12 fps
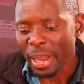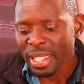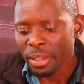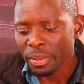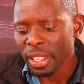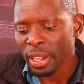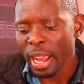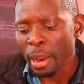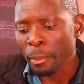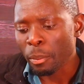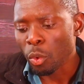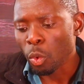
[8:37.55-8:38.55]
Passive
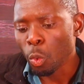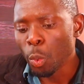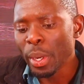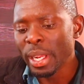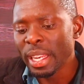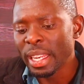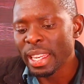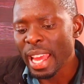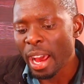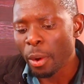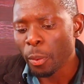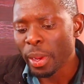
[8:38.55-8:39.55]
income
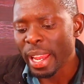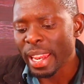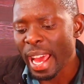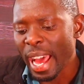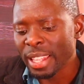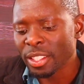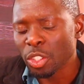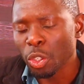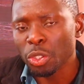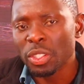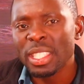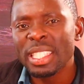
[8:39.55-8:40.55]
will enhance
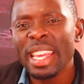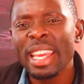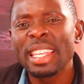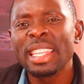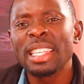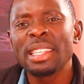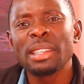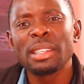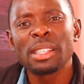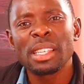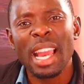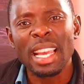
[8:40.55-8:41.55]
your steady
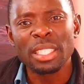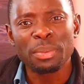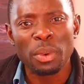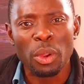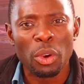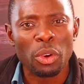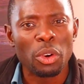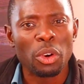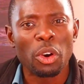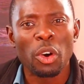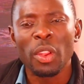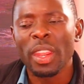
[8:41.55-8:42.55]
cash flow
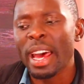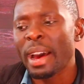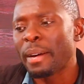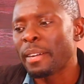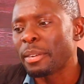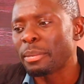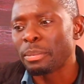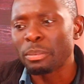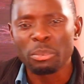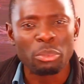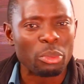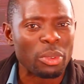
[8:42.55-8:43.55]
on a
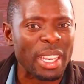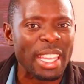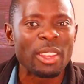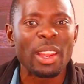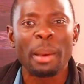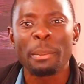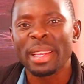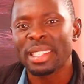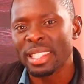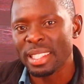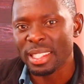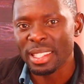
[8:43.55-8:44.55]
regular
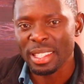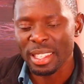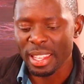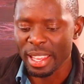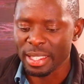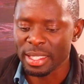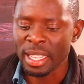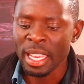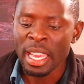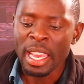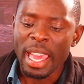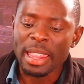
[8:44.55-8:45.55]
basis. Yes.
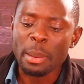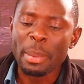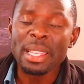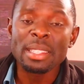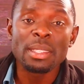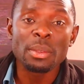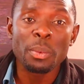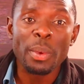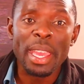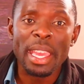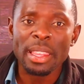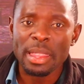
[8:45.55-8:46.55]
And the best asset